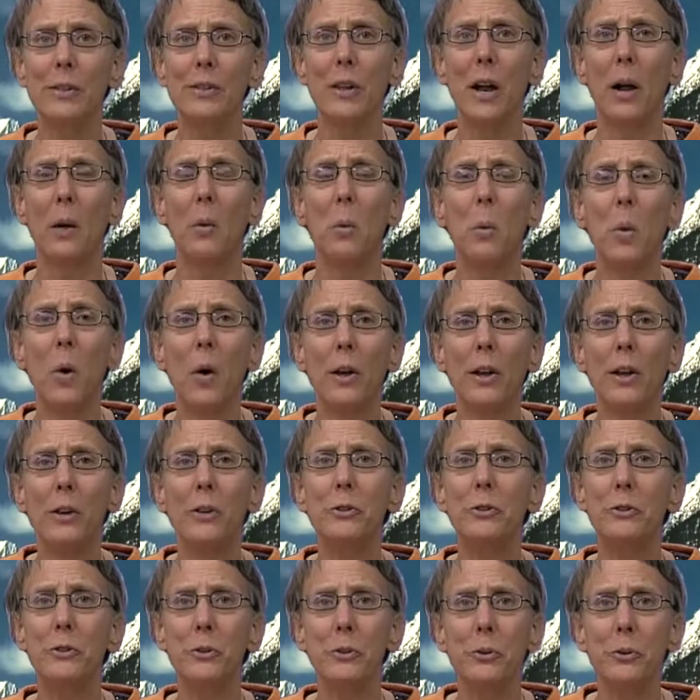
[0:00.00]
is I
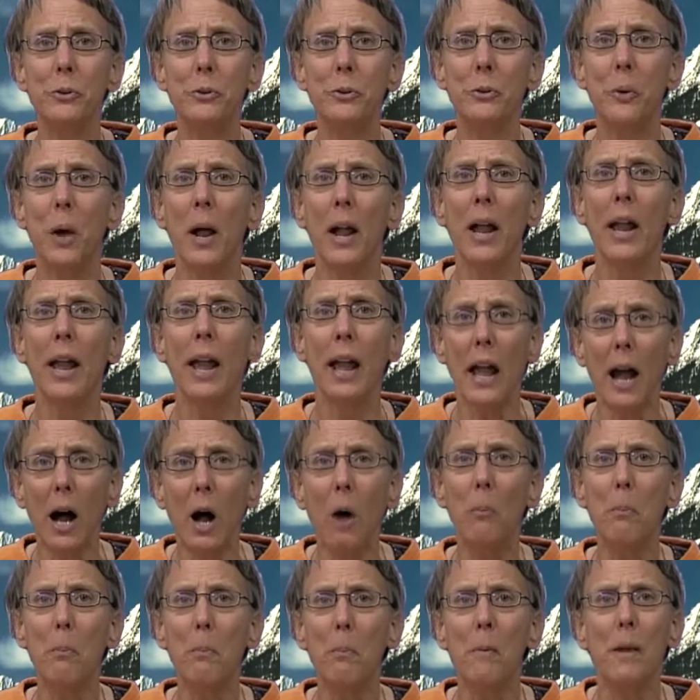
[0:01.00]
wanted to
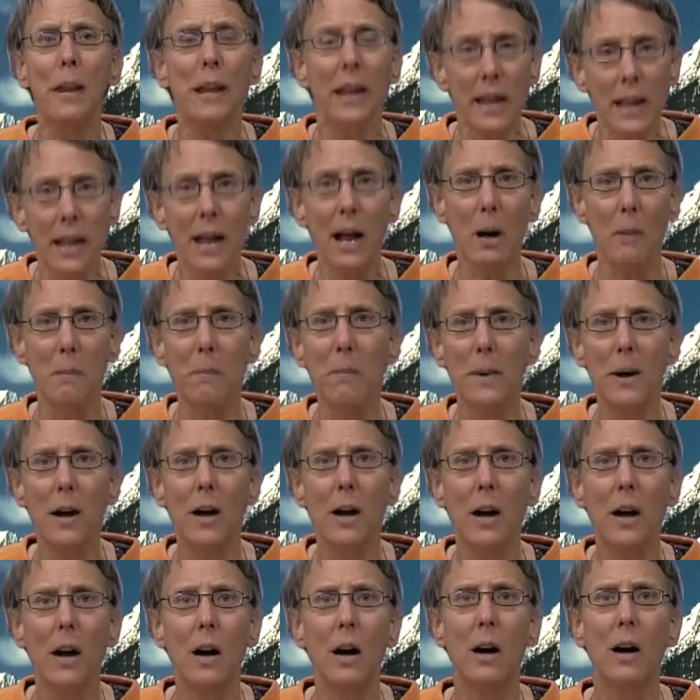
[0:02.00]
help him
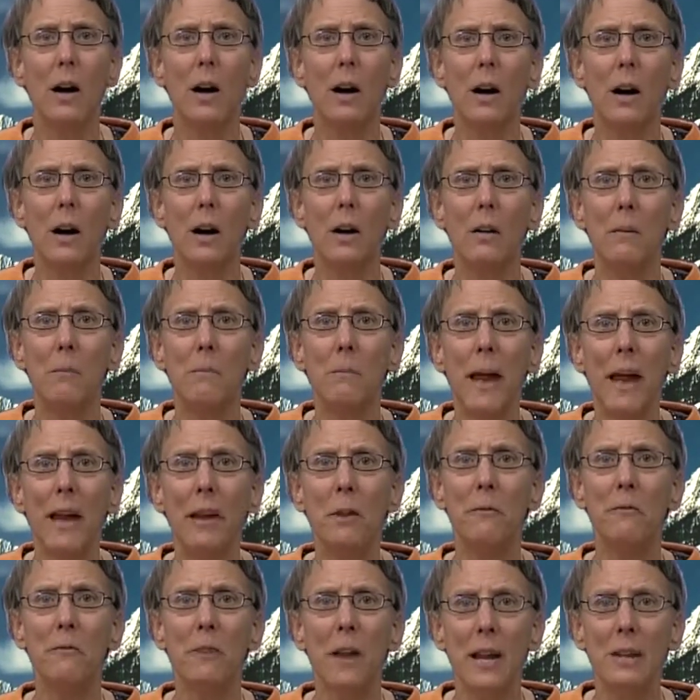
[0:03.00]

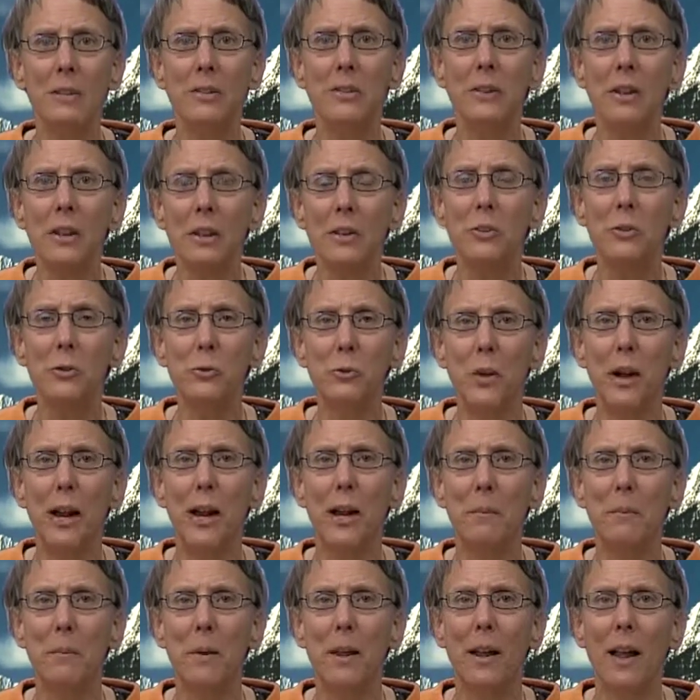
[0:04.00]
manifest his
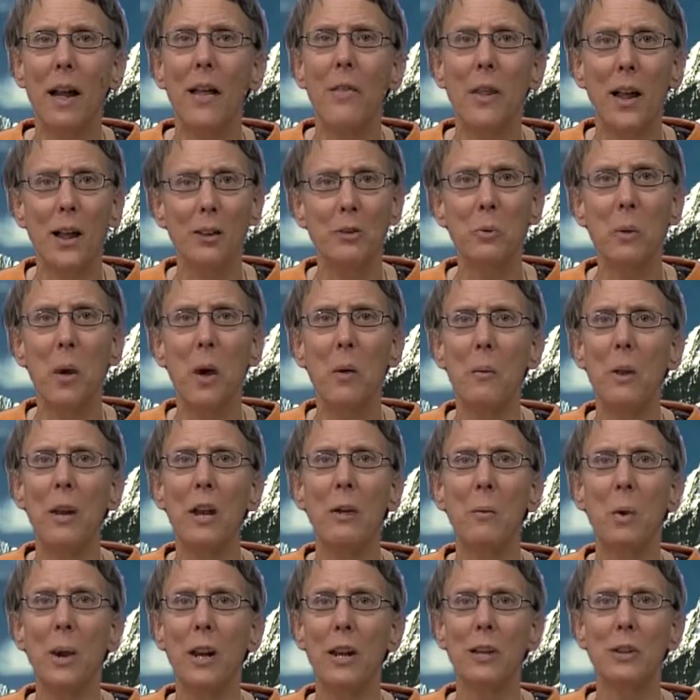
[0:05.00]
dream. And that's why we
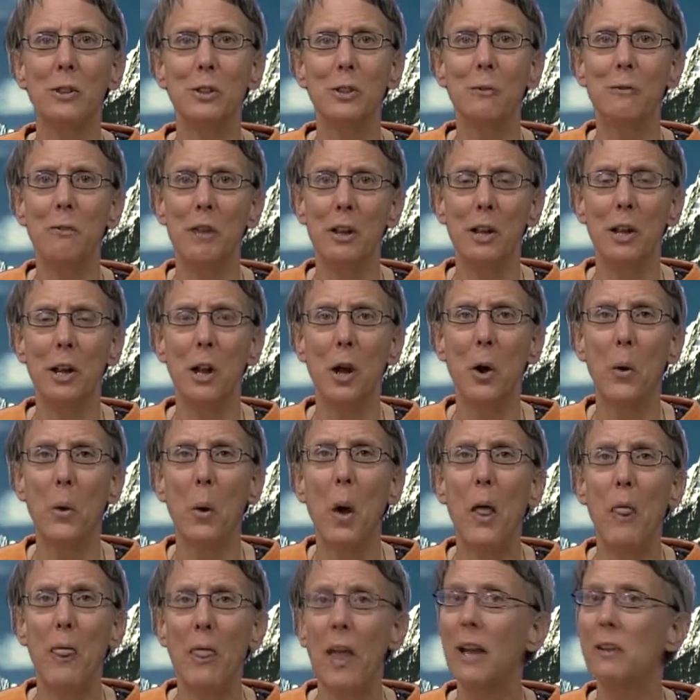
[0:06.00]
went into
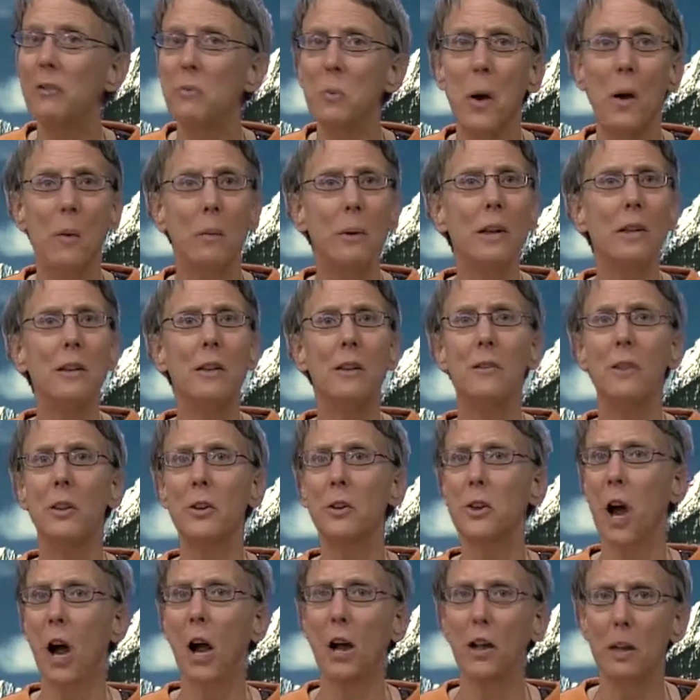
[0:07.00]
video. That's why we did
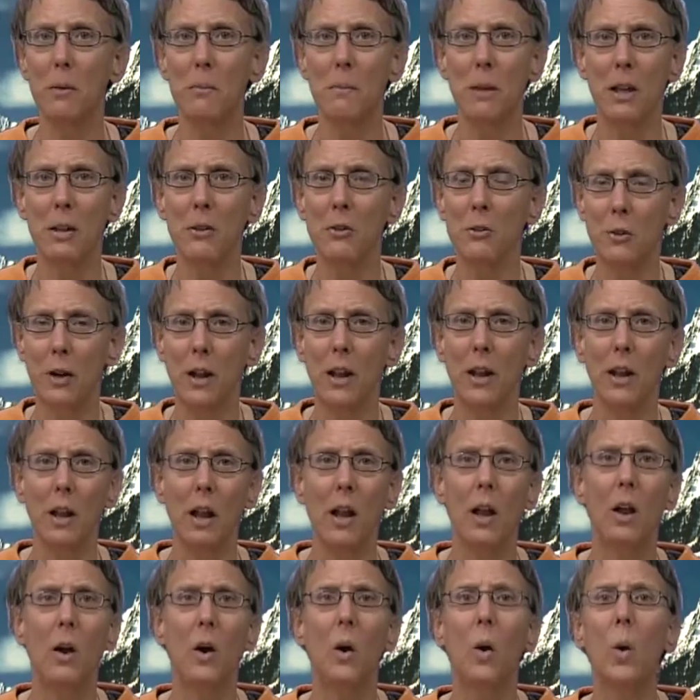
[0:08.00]
the documentary,
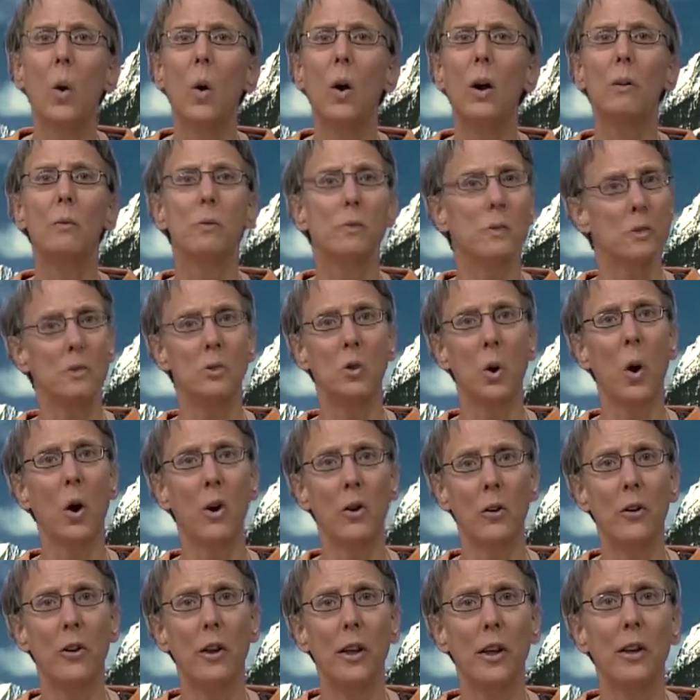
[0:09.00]
or
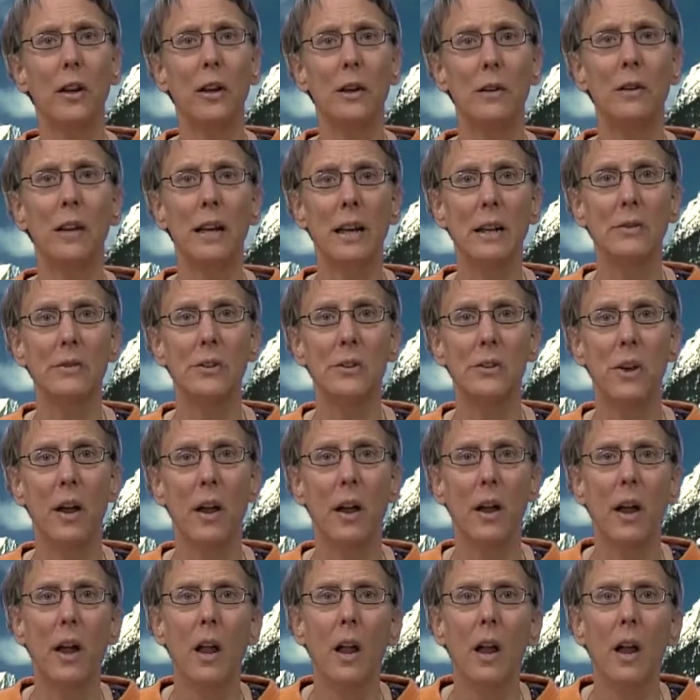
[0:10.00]
started it at least.